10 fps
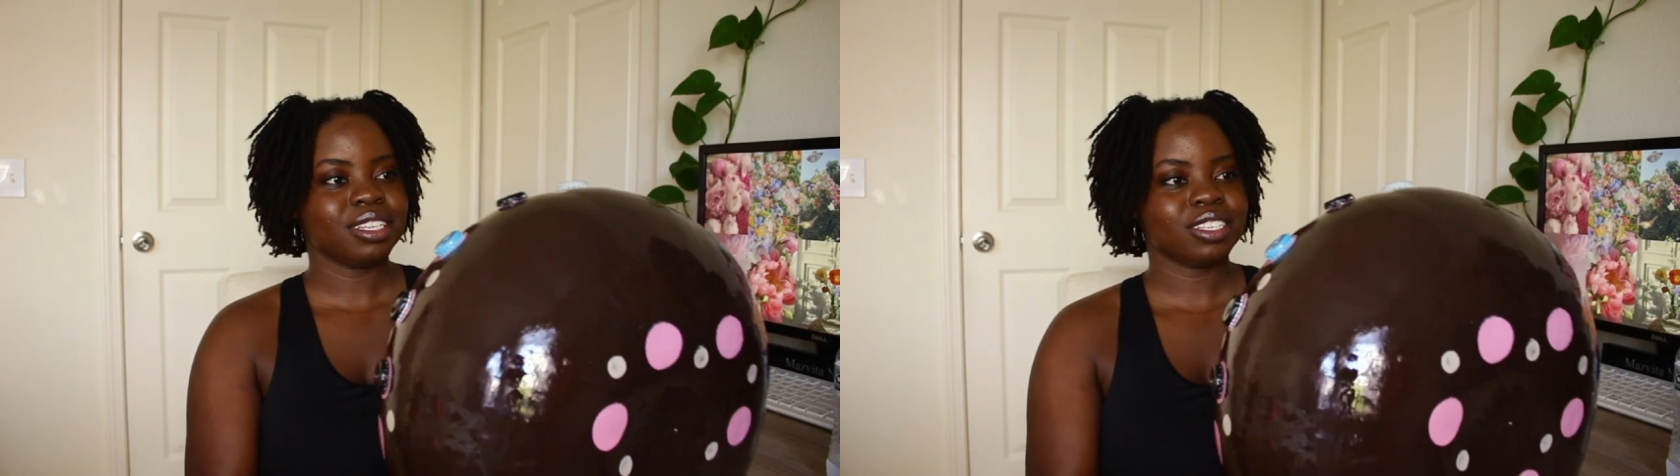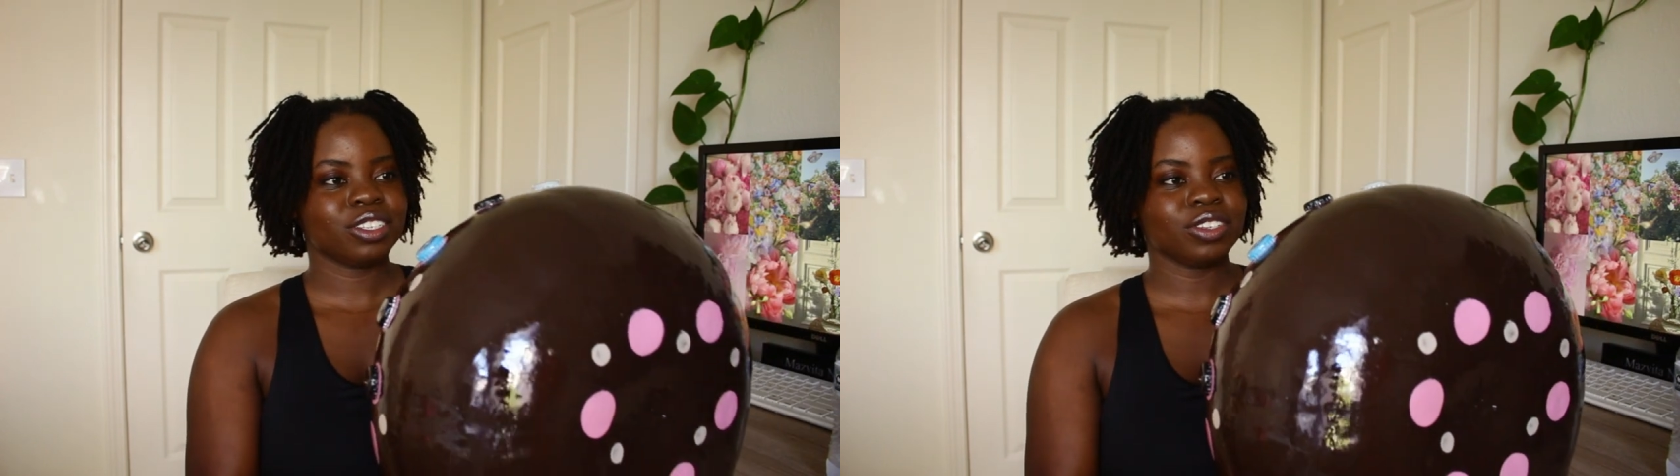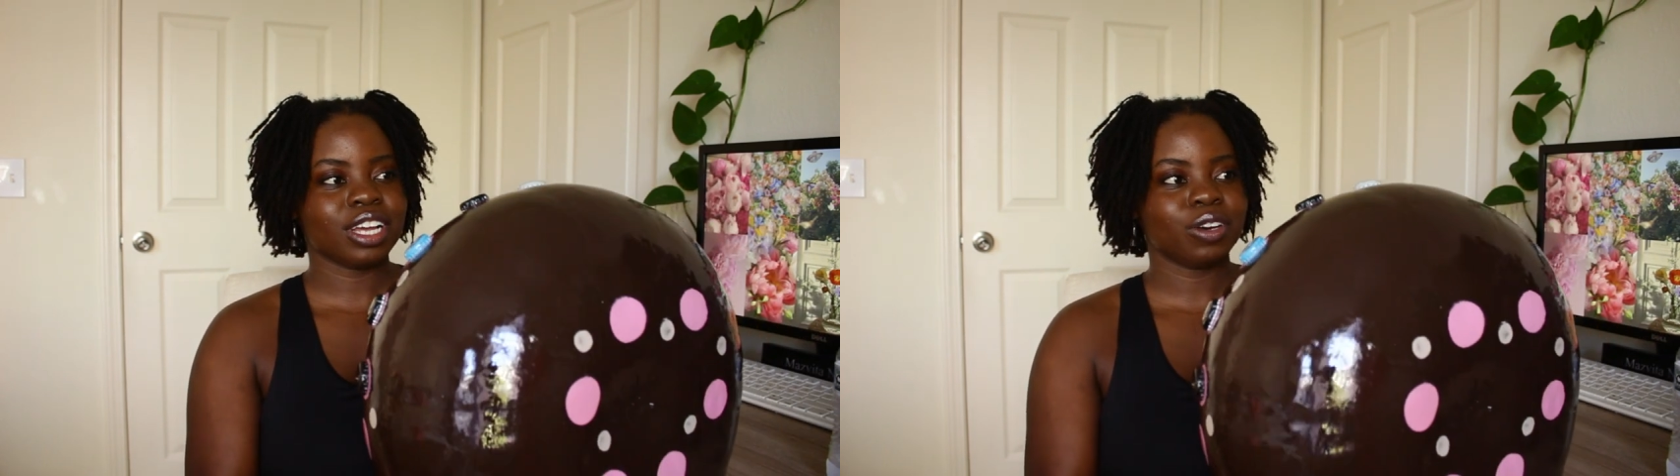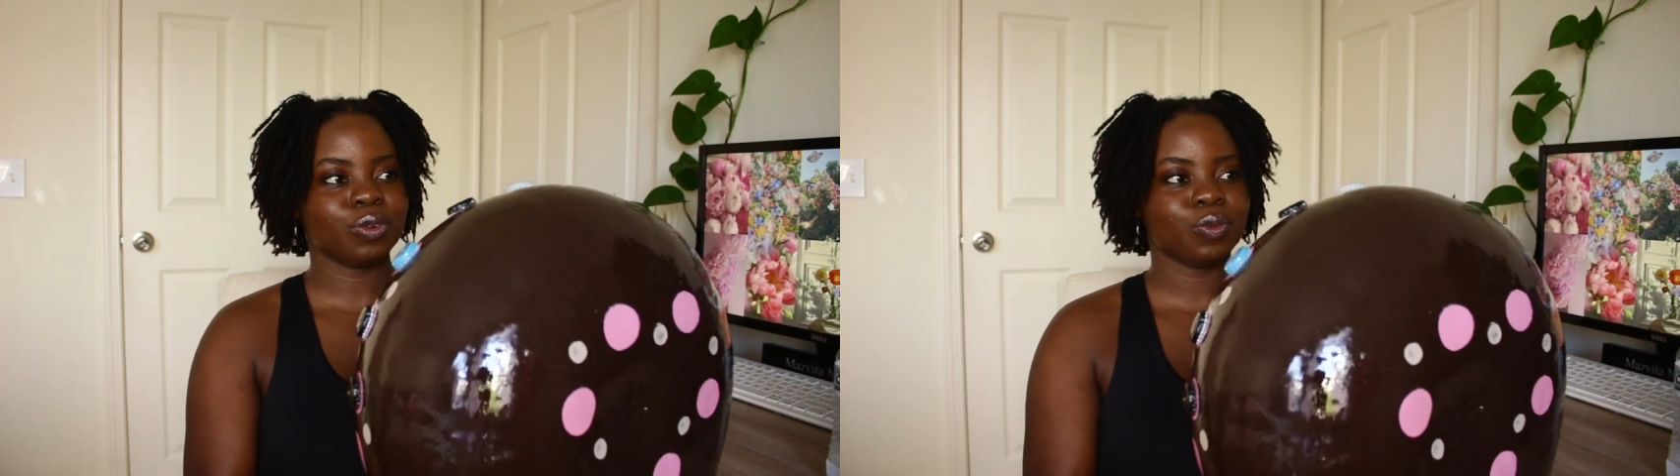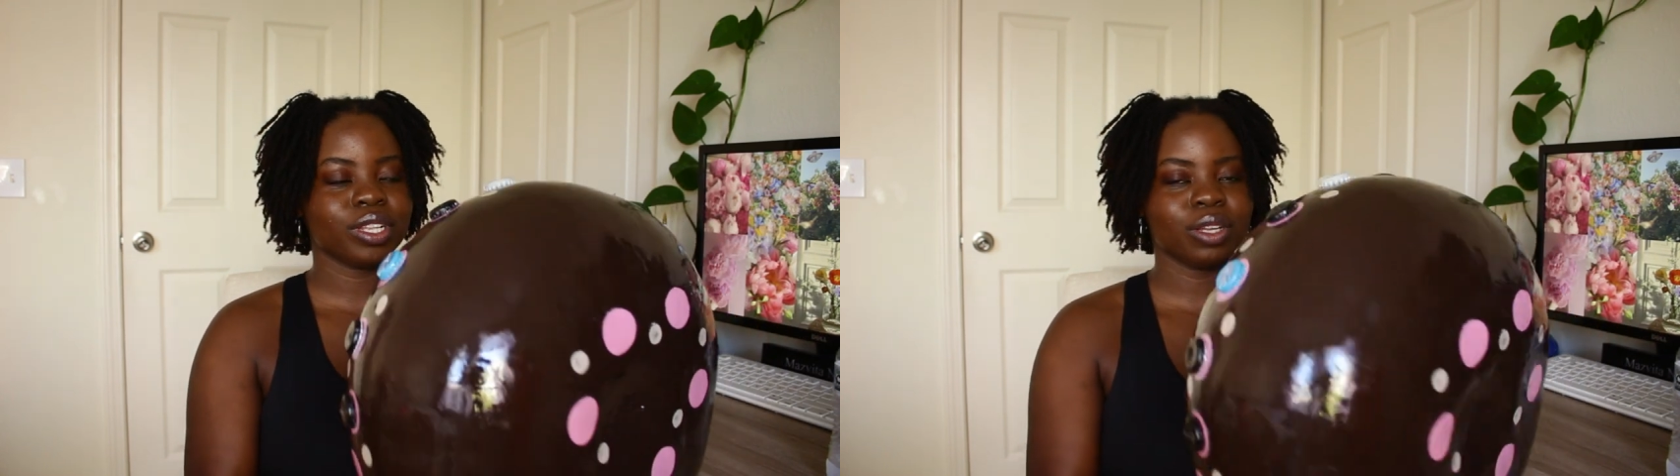This turned
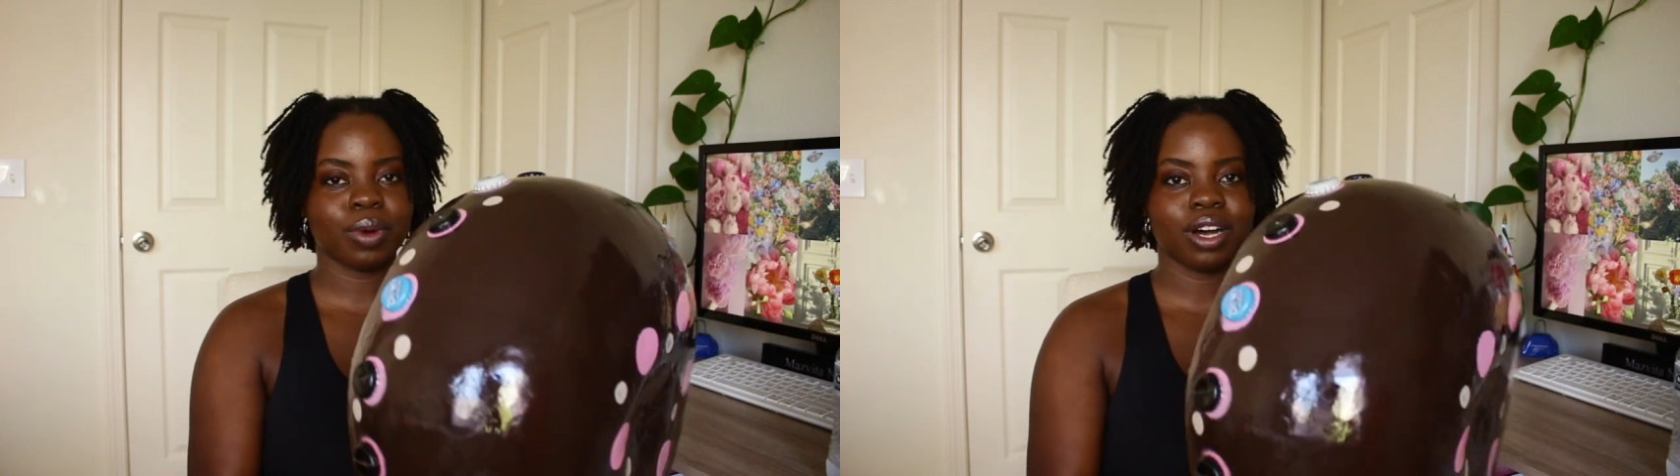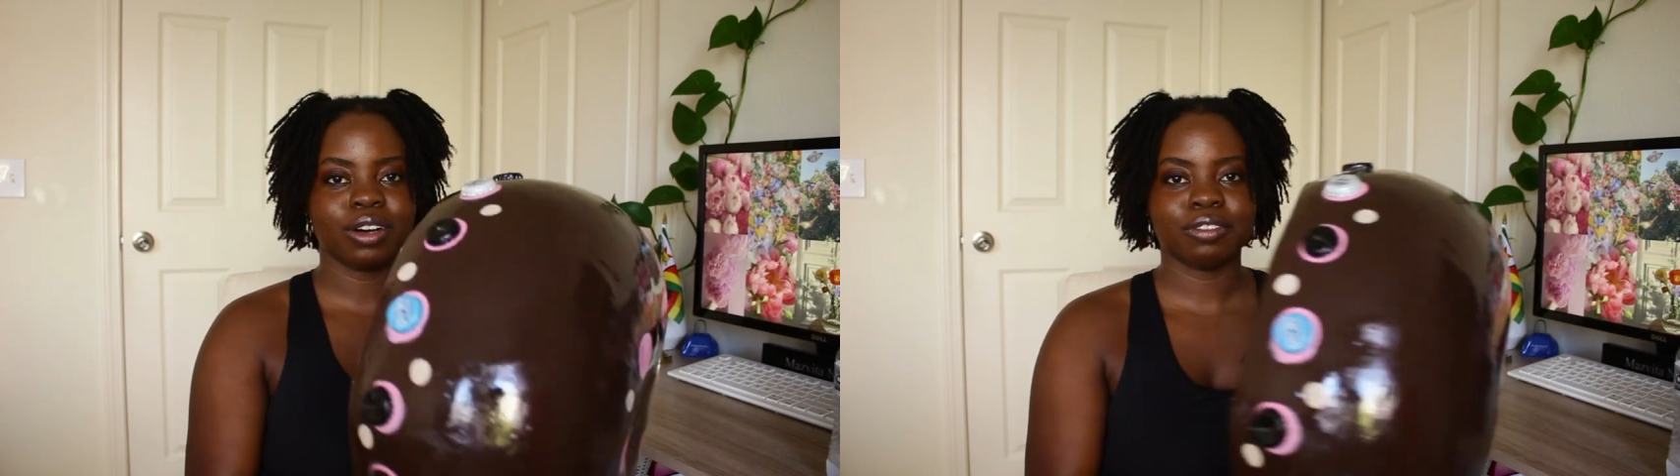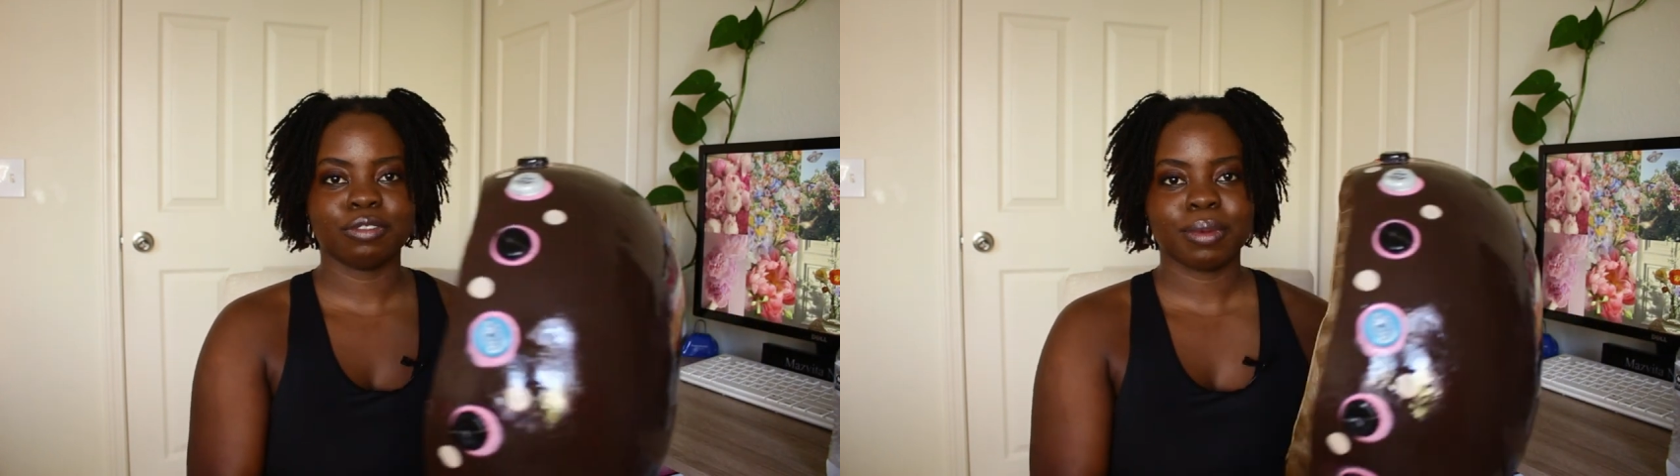out really well